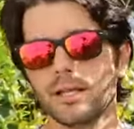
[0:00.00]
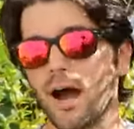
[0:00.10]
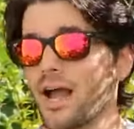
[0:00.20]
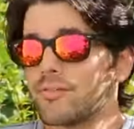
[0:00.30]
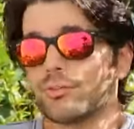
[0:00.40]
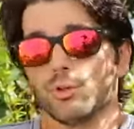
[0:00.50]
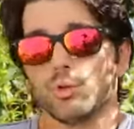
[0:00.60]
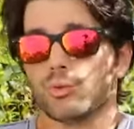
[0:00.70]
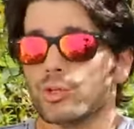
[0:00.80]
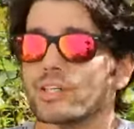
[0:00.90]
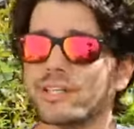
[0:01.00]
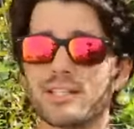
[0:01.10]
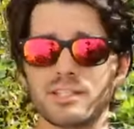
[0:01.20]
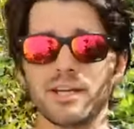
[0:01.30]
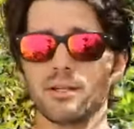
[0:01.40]
I have two really
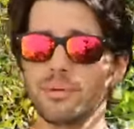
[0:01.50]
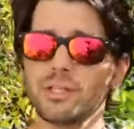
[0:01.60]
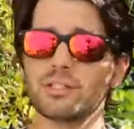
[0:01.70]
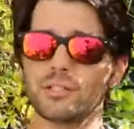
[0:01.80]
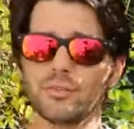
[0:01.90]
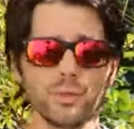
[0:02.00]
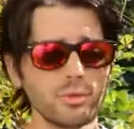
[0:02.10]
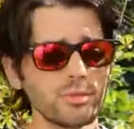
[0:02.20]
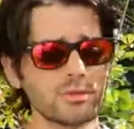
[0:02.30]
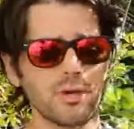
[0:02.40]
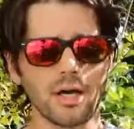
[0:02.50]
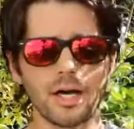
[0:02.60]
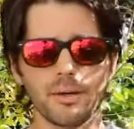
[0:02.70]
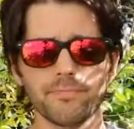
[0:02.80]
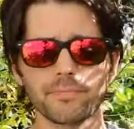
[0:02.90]
exciting pieces of news.
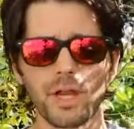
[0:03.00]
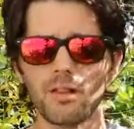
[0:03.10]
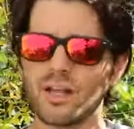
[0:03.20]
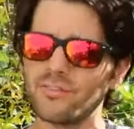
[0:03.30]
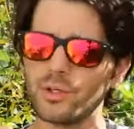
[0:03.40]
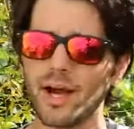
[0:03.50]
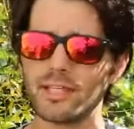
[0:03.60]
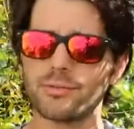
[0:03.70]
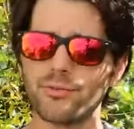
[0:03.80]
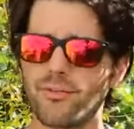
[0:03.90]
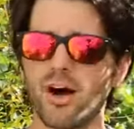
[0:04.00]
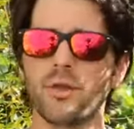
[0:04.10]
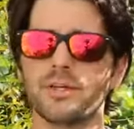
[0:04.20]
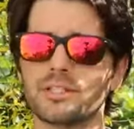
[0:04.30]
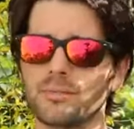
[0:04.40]
Um, a lot of you guys have been
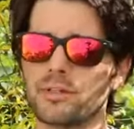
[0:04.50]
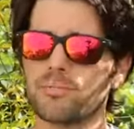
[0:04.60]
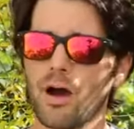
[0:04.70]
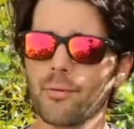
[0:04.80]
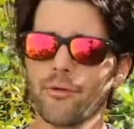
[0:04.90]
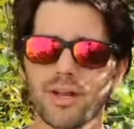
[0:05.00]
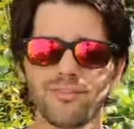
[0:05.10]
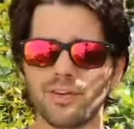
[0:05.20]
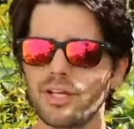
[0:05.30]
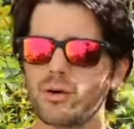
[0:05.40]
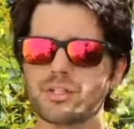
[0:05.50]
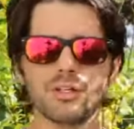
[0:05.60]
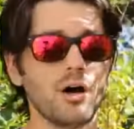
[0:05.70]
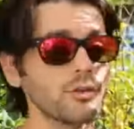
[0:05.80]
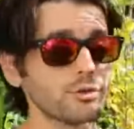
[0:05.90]
following some of the pomegranate videos
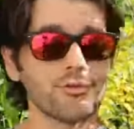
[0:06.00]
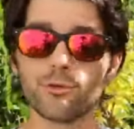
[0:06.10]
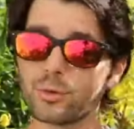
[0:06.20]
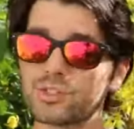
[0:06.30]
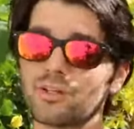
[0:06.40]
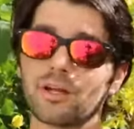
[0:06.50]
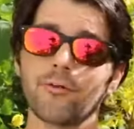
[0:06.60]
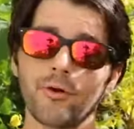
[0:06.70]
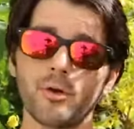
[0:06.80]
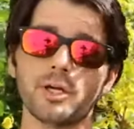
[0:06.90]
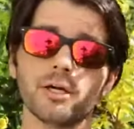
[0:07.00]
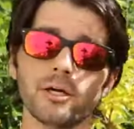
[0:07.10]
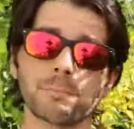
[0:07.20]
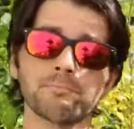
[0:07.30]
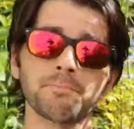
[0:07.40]
and other fruits that I grow
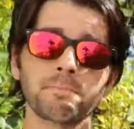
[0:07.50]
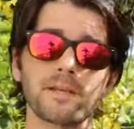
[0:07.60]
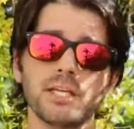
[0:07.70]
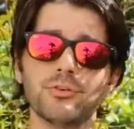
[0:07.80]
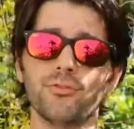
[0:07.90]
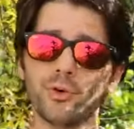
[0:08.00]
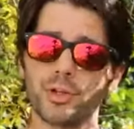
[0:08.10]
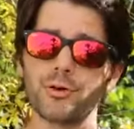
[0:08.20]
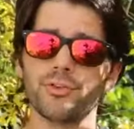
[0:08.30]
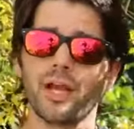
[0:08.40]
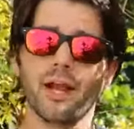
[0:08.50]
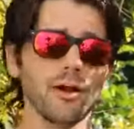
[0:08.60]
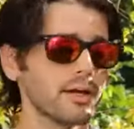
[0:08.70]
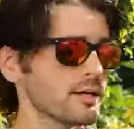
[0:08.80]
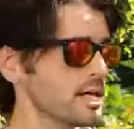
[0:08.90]
here in the Philadelphia
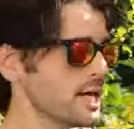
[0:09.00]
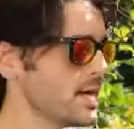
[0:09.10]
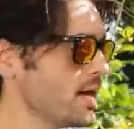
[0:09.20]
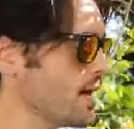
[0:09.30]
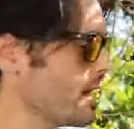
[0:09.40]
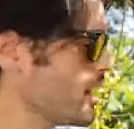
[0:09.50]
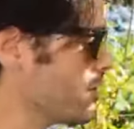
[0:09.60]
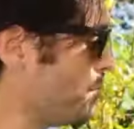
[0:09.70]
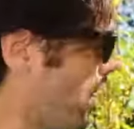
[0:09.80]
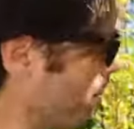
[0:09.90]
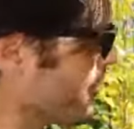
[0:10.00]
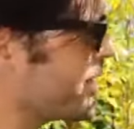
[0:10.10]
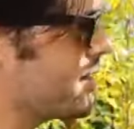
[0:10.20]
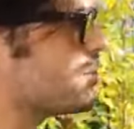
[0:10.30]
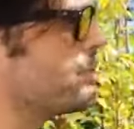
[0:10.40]
area. The
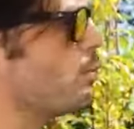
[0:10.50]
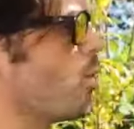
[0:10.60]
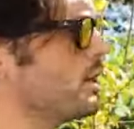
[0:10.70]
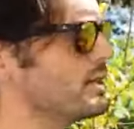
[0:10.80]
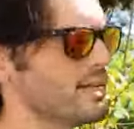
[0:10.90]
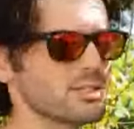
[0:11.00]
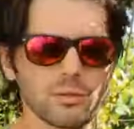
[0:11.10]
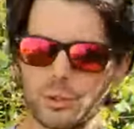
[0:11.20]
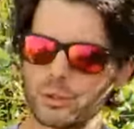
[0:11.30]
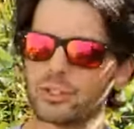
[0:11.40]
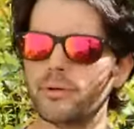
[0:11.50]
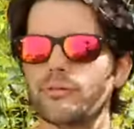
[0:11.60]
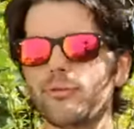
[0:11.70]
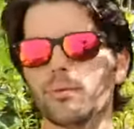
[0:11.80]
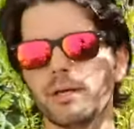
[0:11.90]
pomegranate has been one that has eluded me
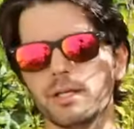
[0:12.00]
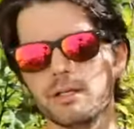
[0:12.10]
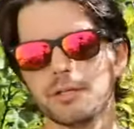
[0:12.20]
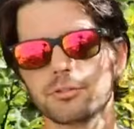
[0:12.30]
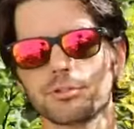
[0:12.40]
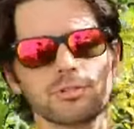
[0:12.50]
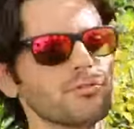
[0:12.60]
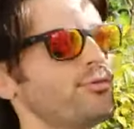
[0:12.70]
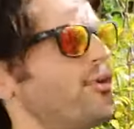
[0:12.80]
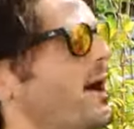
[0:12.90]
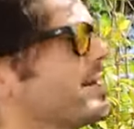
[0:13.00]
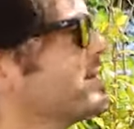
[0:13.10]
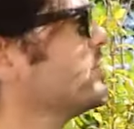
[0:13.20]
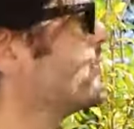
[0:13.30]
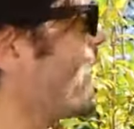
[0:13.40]
for many years.
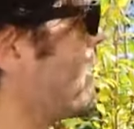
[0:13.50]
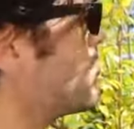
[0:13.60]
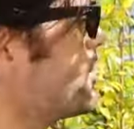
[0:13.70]
Finally, we have